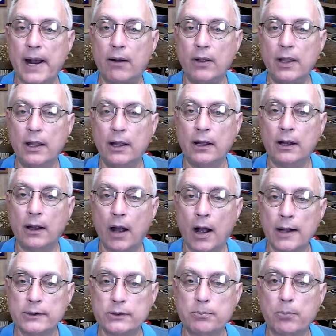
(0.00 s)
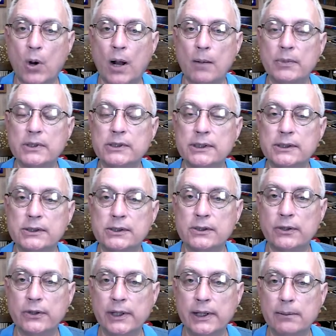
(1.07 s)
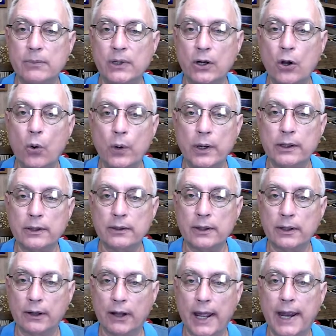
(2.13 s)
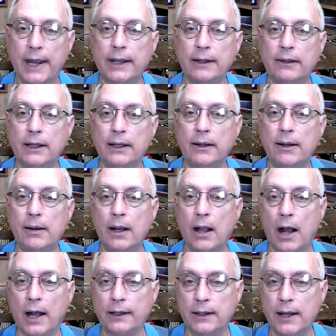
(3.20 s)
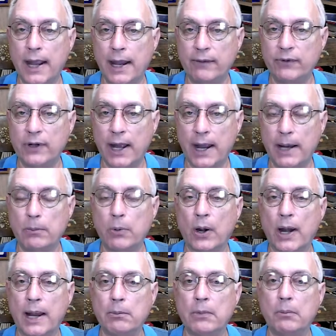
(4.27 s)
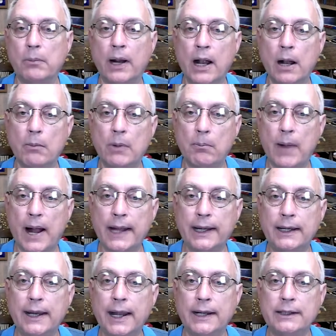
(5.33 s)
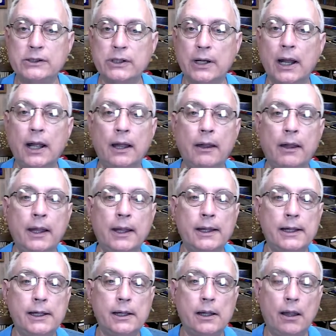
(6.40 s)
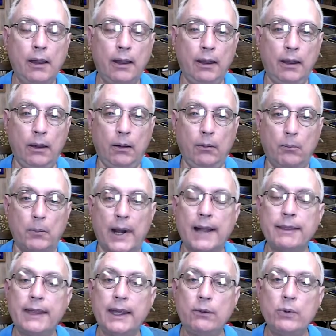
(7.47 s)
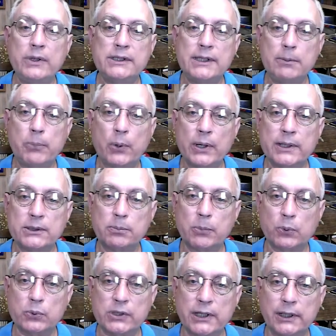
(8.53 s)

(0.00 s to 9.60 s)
God's promises to them to go into the land that God gave to Abraham and become a mighty nation. But I think we see principles here.